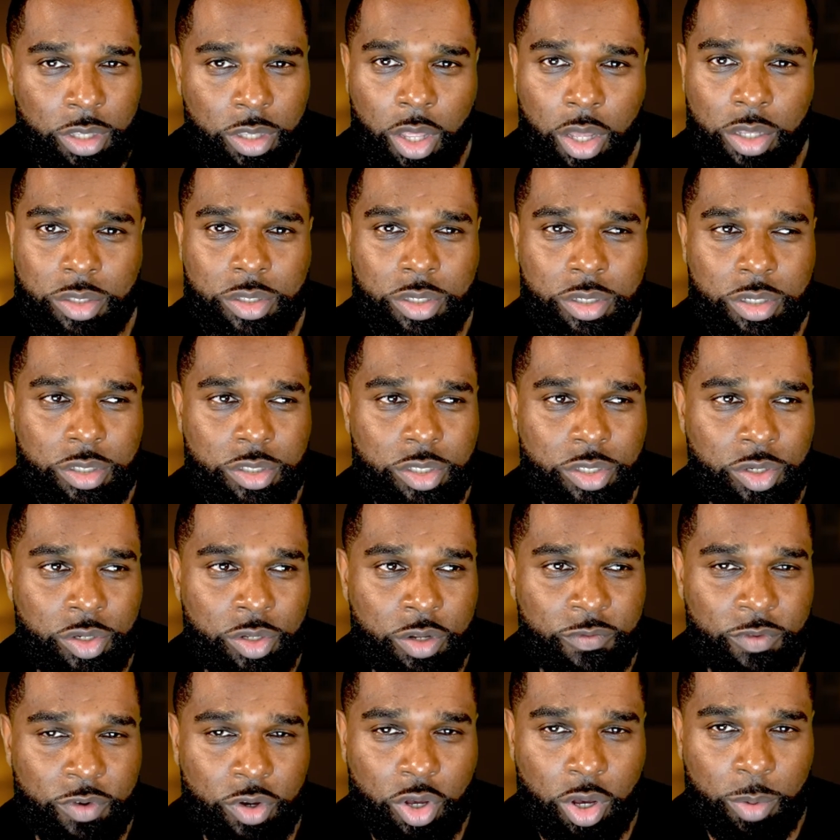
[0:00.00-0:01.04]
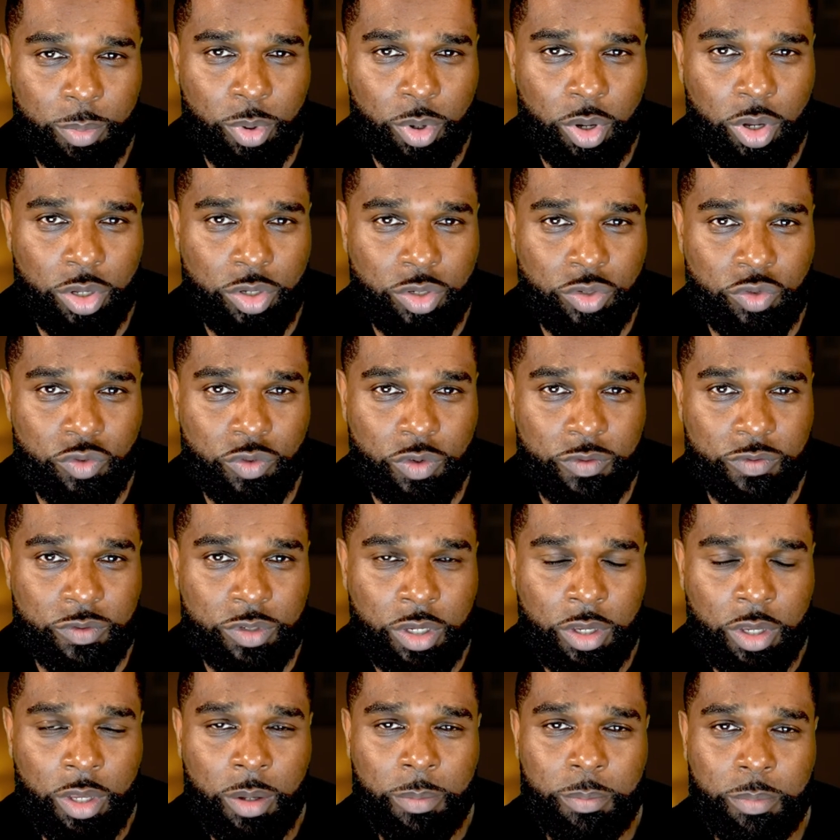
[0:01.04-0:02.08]
not to the tune of a couple hundredths,
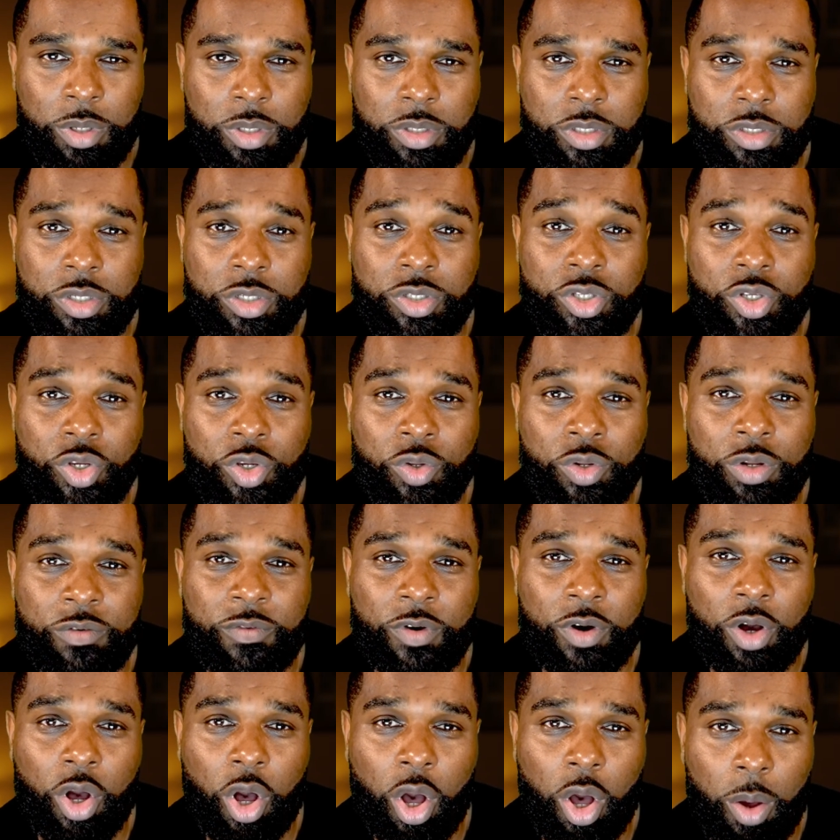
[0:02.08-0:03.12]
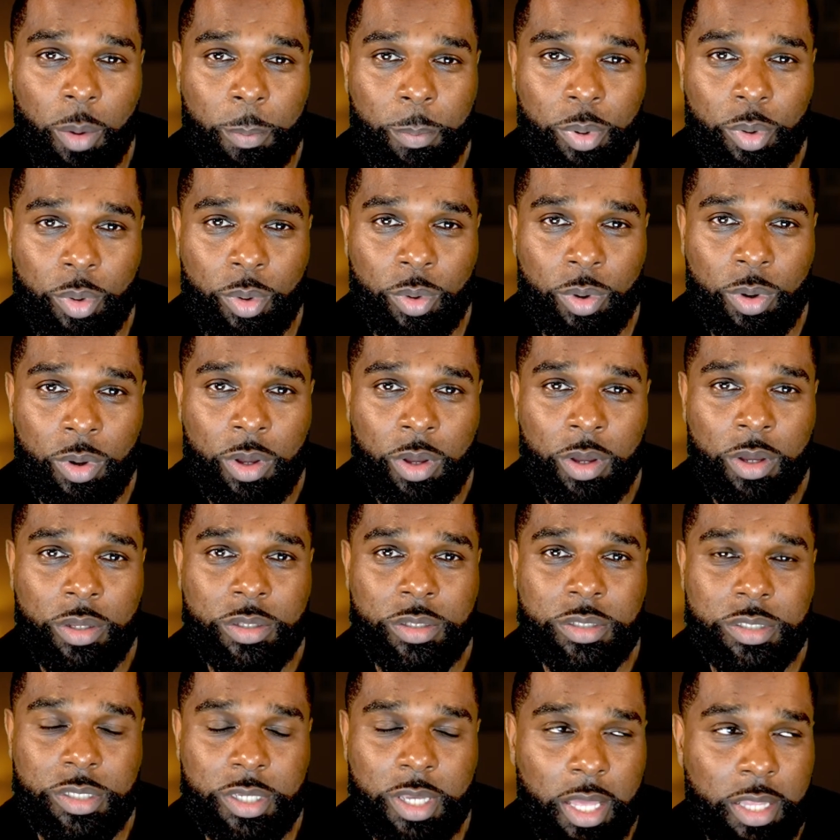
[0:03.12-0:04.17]
but to the tune of a couple
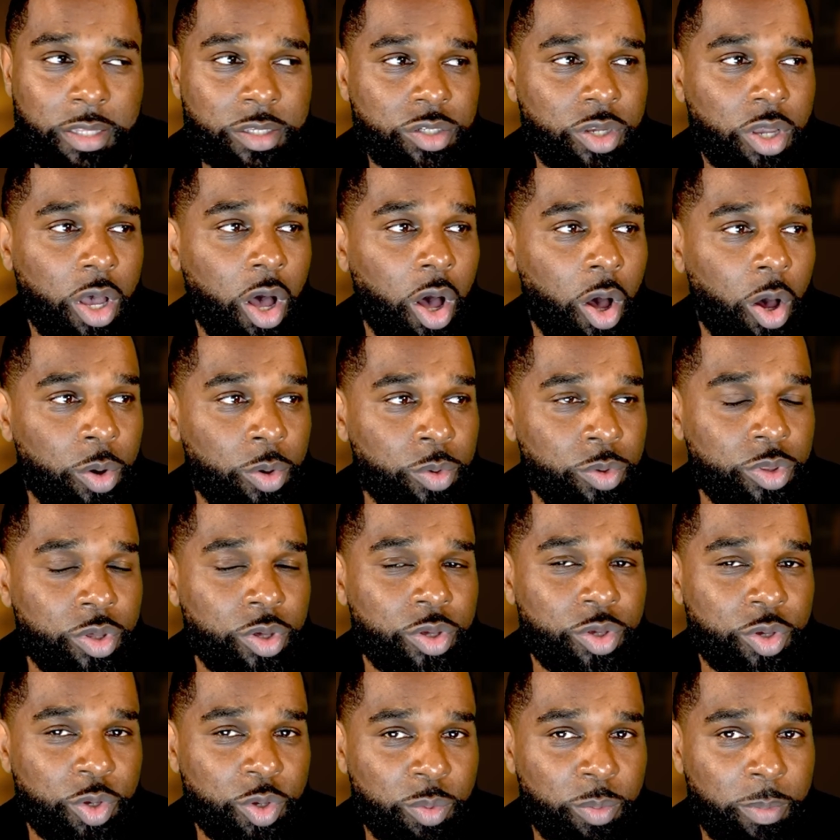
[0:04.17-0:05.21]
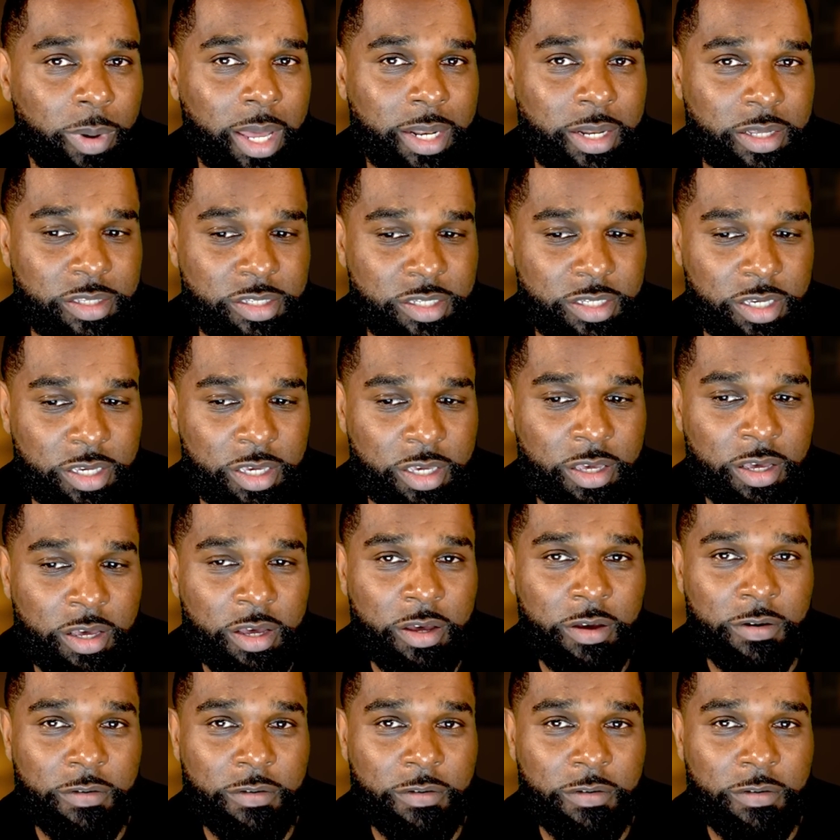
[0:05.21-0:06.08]
tenths. Oh, the humanity.